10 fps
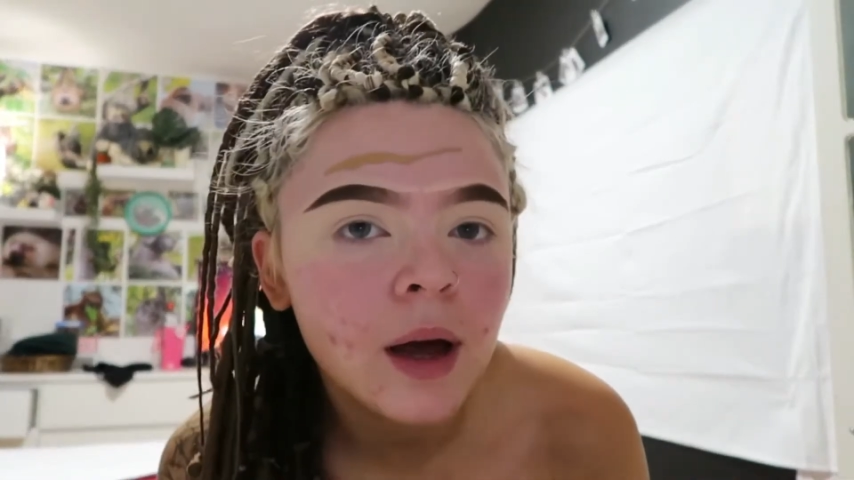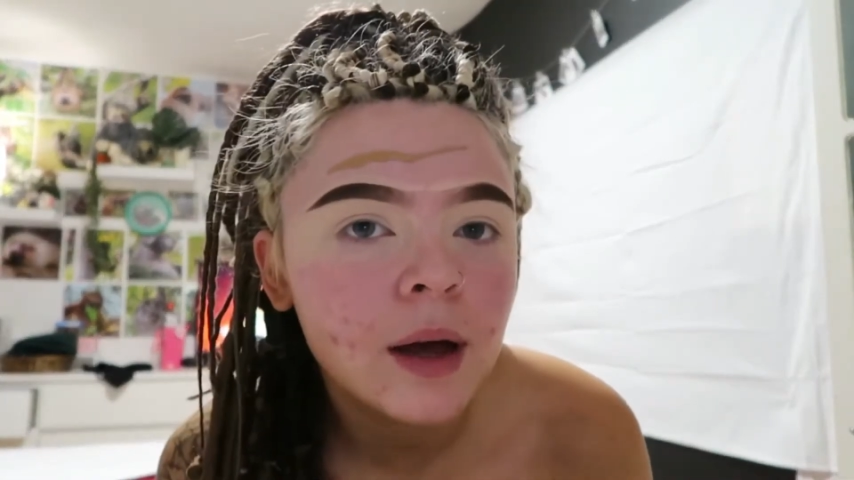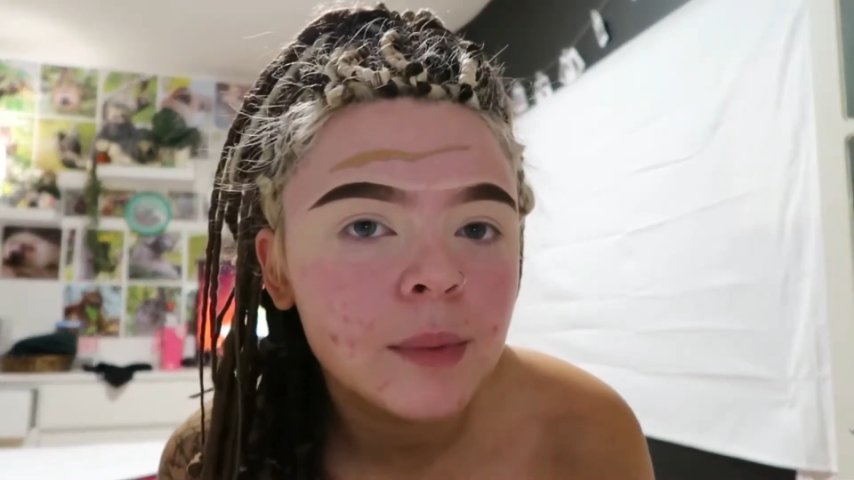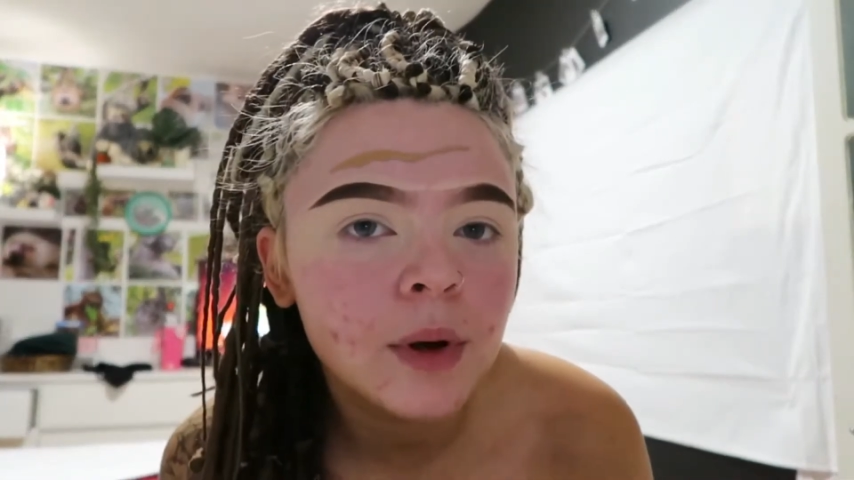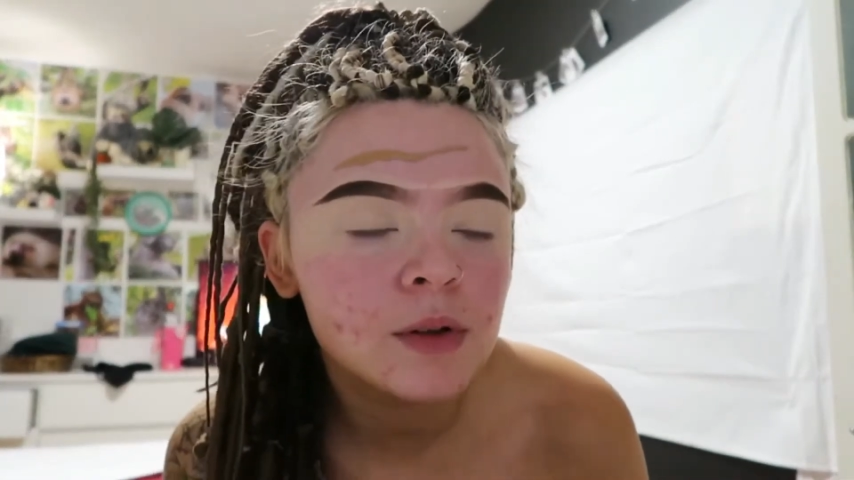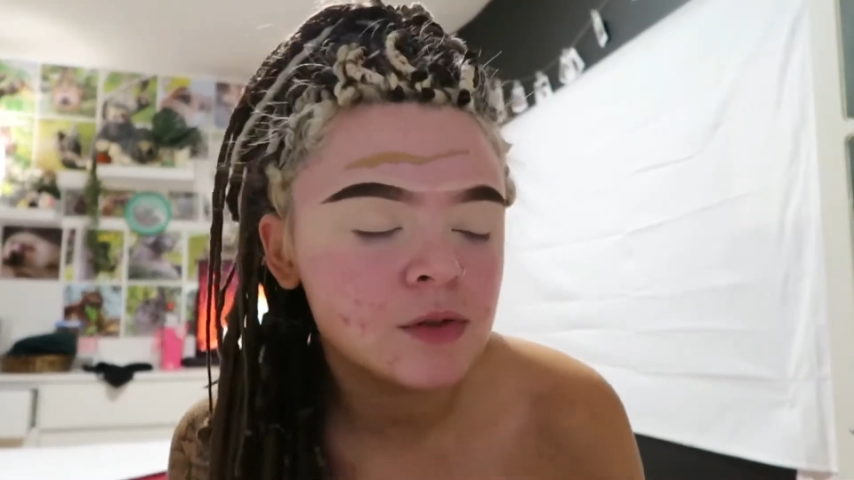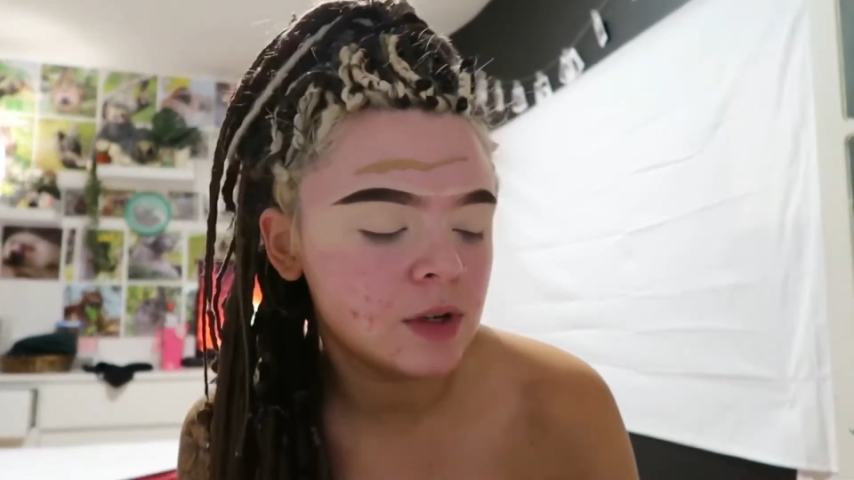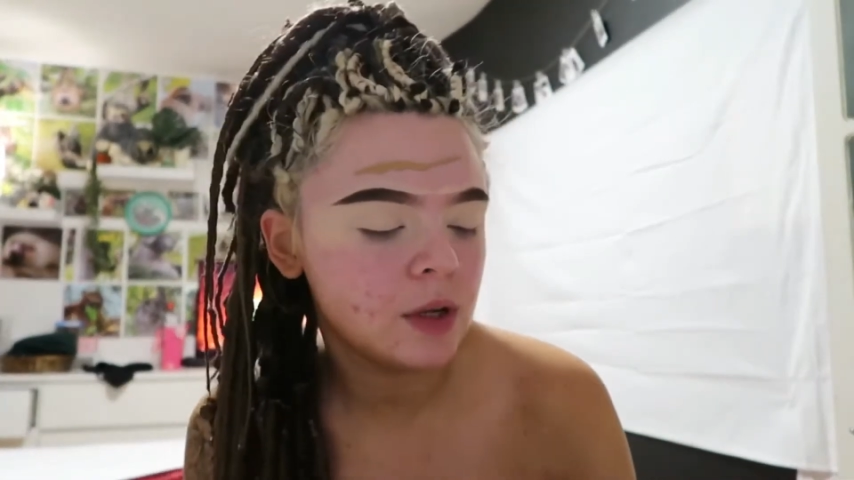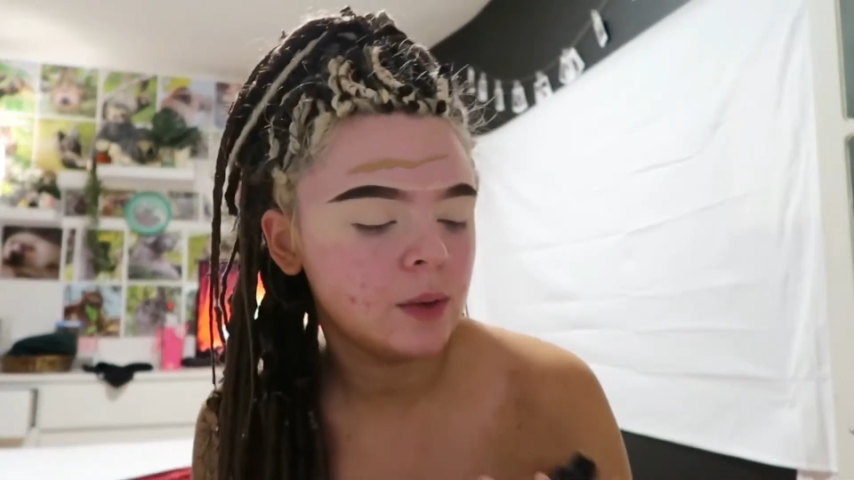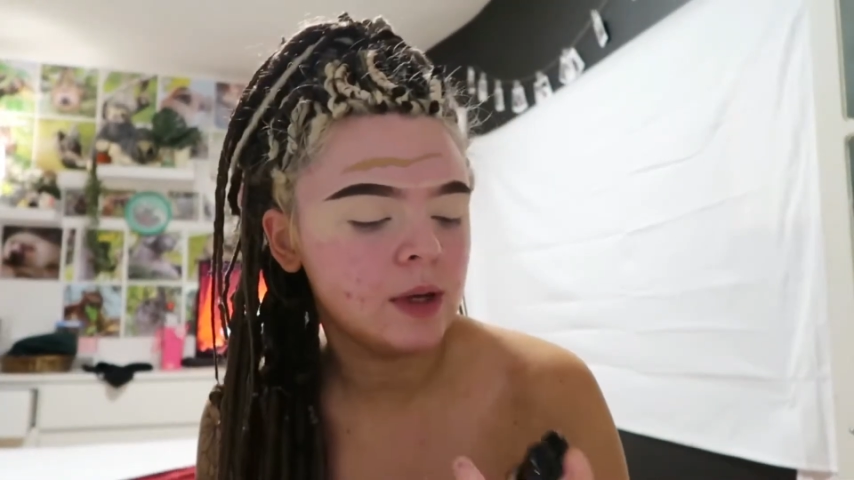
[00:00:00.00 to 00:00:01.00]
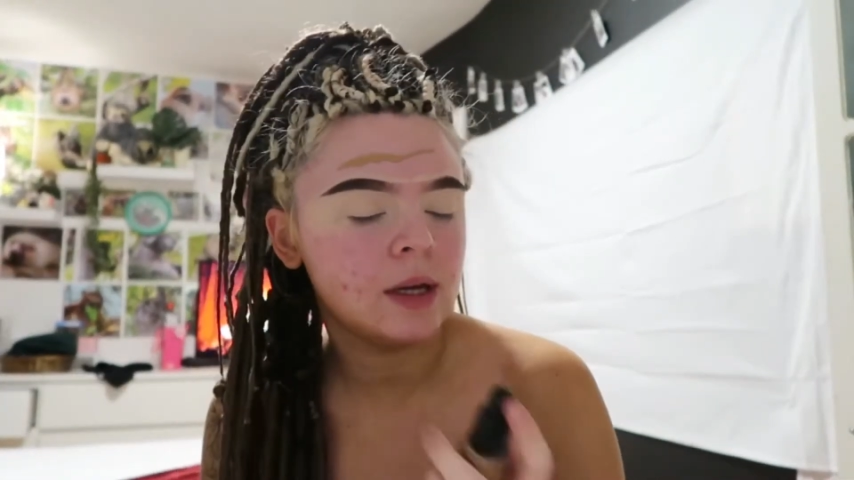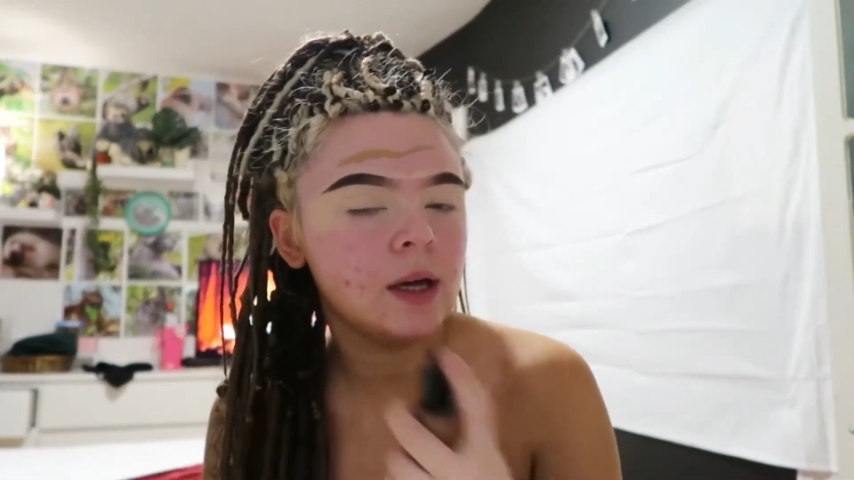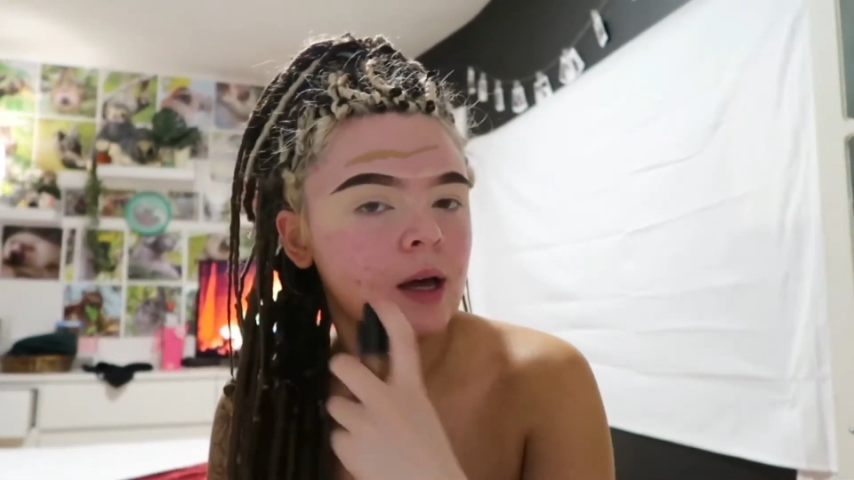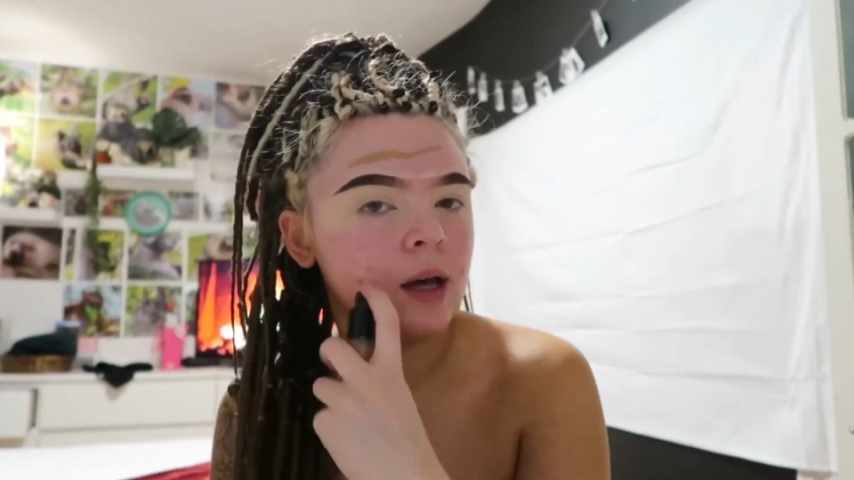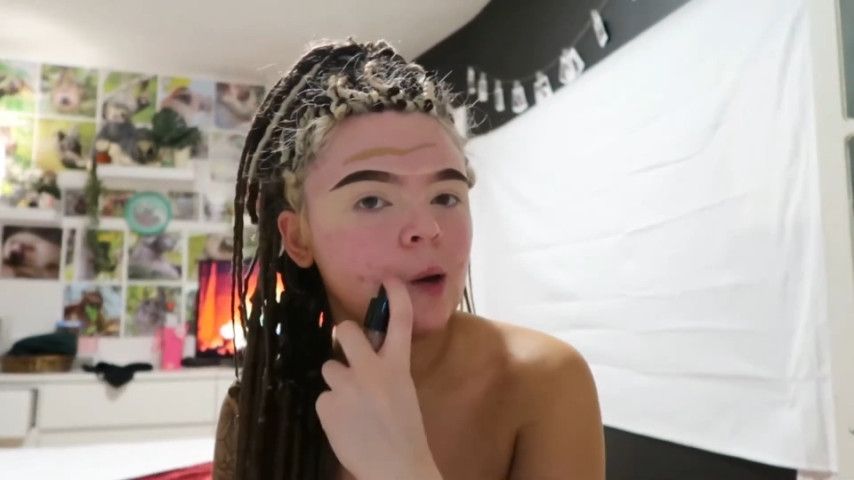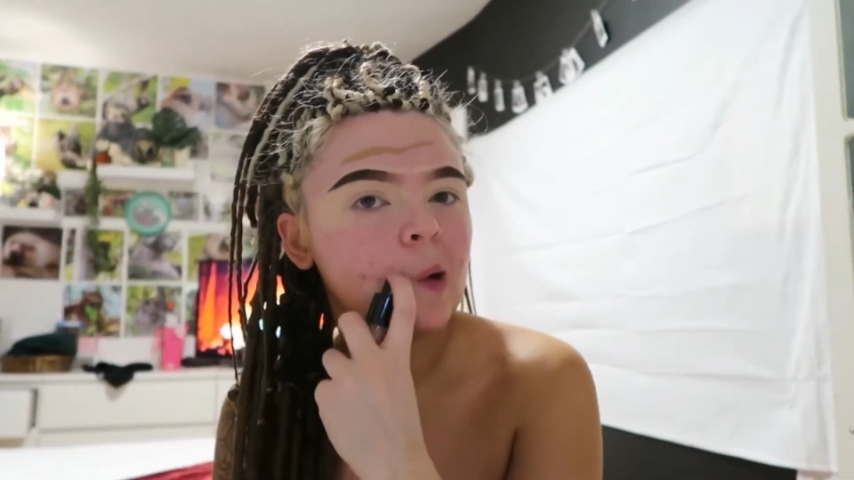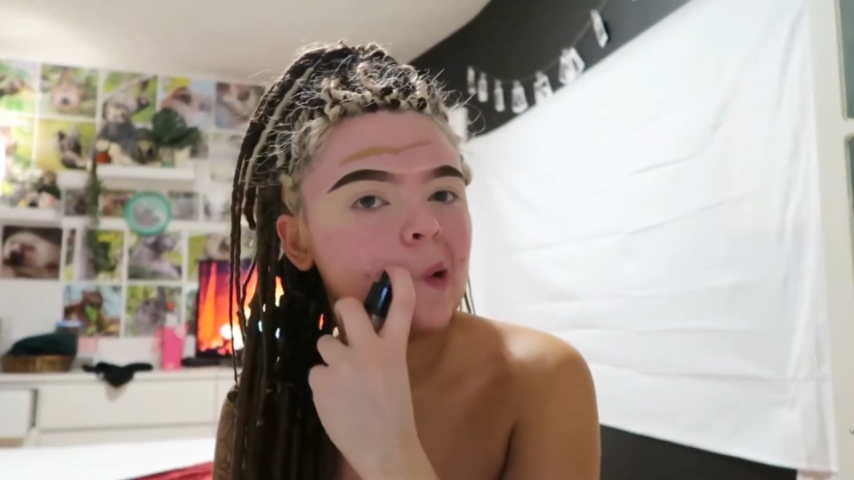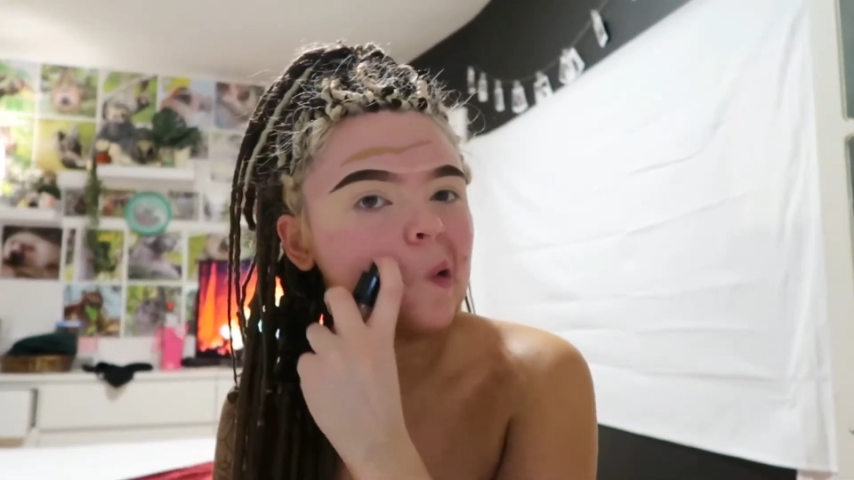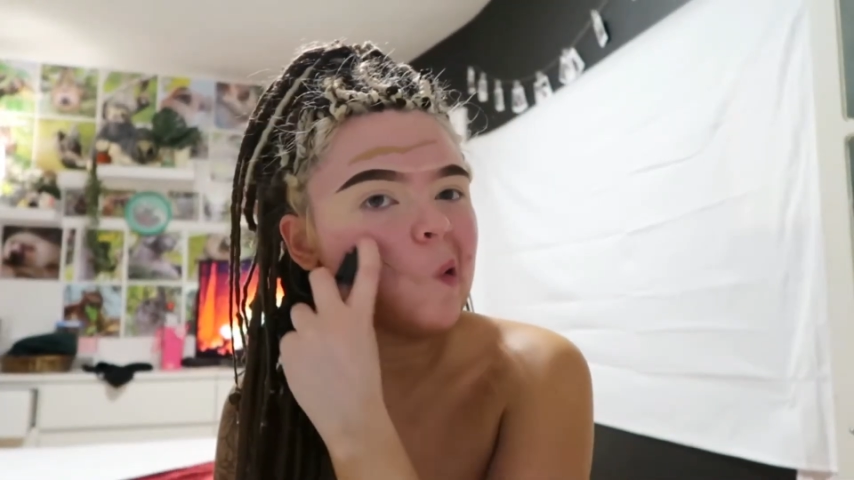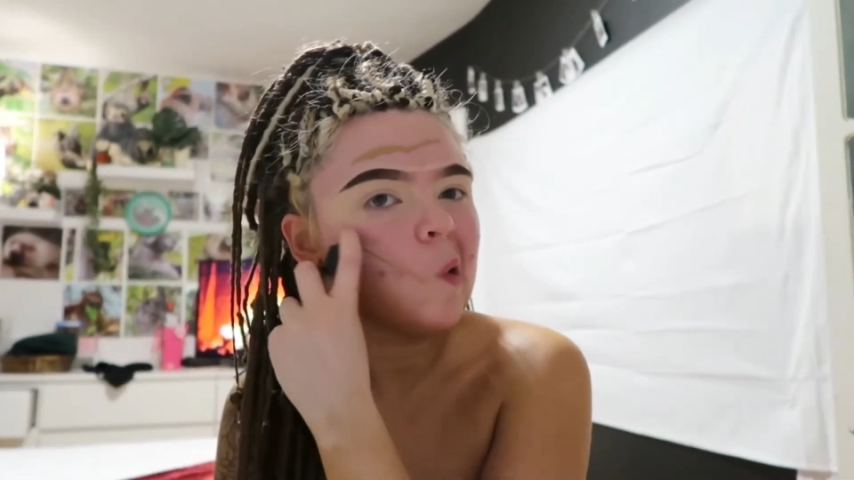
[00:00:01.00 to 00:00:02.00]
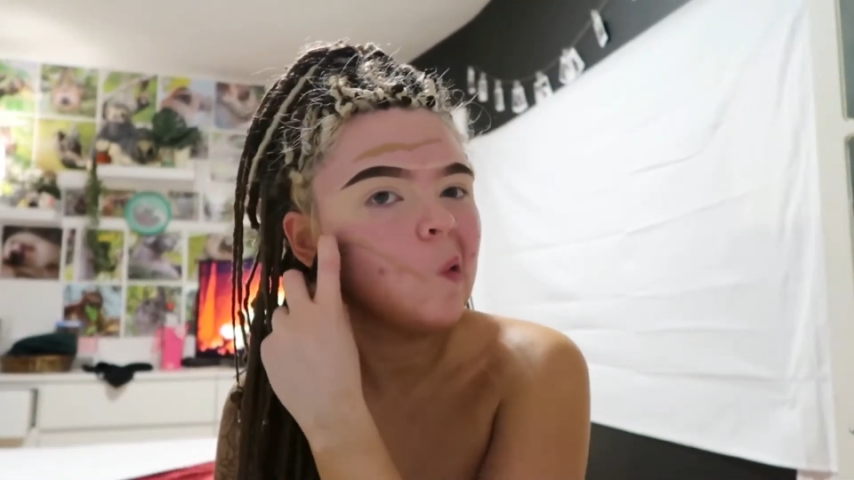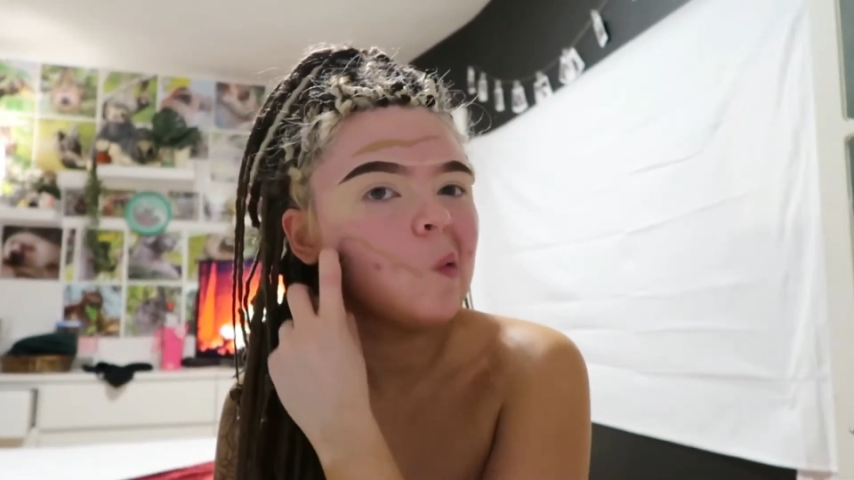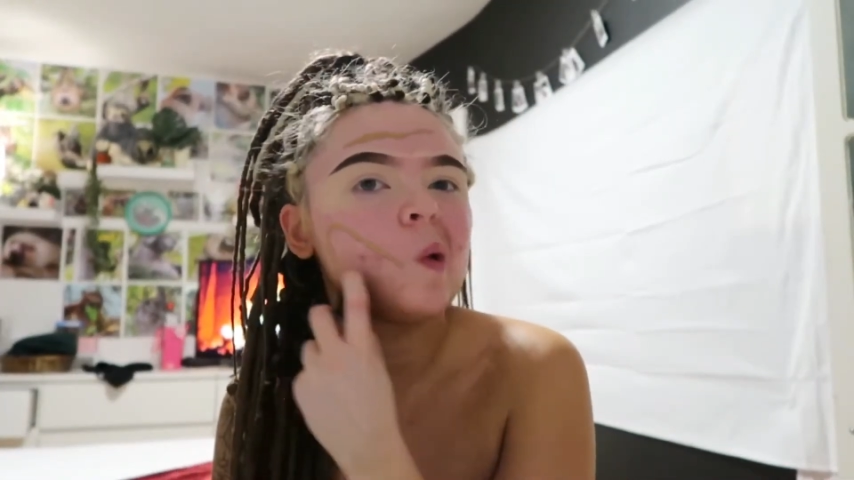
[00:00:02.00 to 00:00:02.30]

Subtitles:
eyebrows really quick and I'm going in